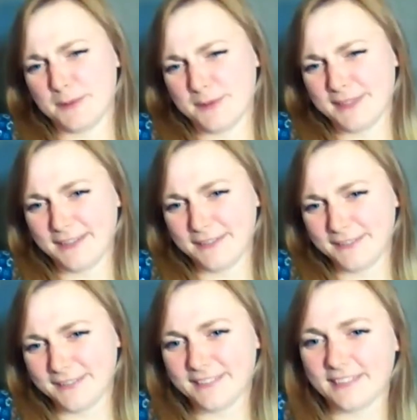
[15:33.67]

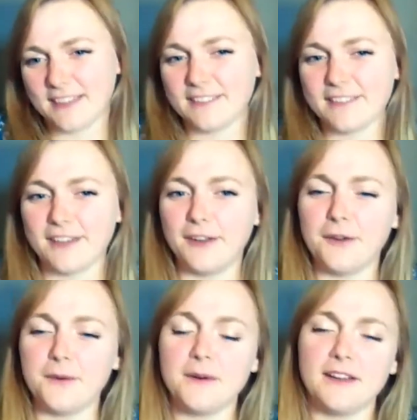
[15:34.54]
skills.
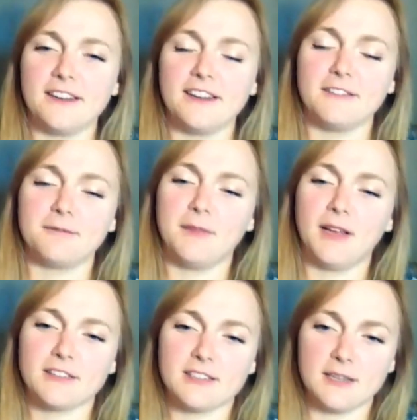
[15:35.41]
So
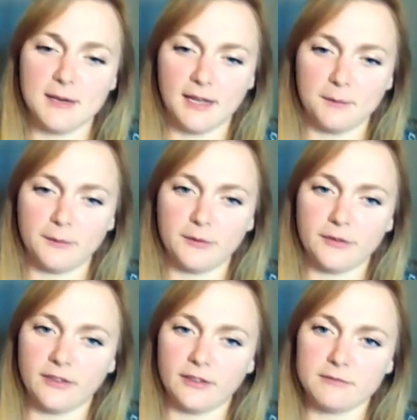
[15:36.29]
actually being able
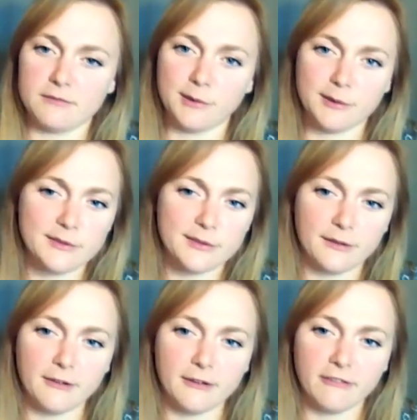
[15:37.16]
to talk to a
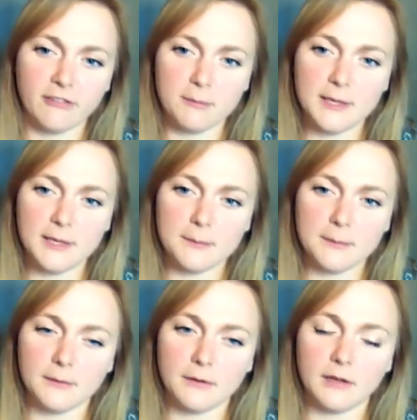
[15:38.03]
room full of
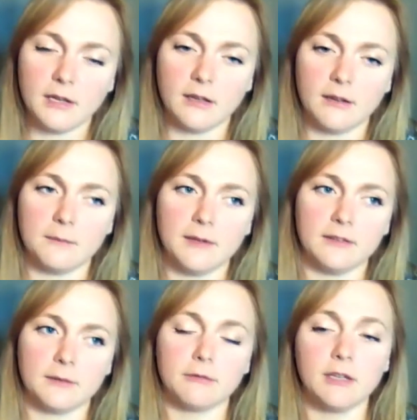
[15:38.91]
people
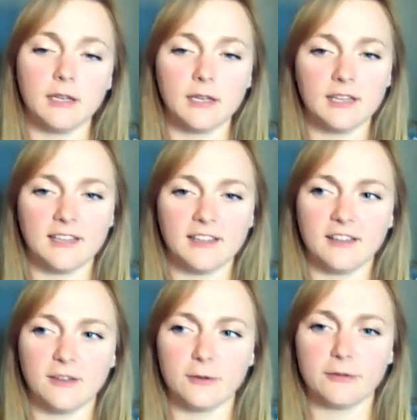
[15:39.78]
is really
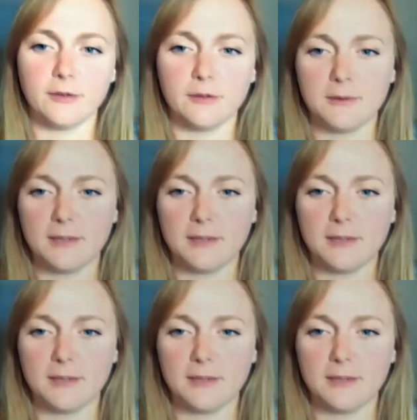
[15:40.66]
useful